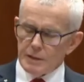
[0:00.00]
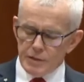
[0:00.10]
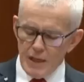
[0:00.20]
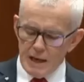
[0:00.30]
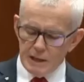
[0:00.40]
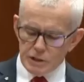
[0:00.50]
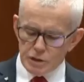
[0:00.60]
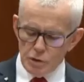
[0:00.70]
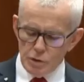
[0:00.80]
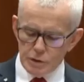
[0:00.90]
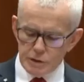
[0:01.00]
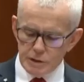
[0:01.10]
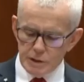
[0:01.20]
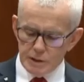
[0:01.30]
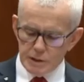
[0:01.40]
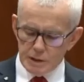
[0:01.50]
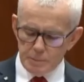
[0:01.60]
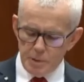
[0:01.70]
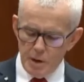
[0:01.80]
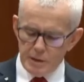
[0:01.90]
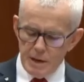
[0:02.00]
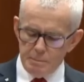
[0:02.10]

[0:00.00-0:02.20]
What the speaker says: That ensures that the program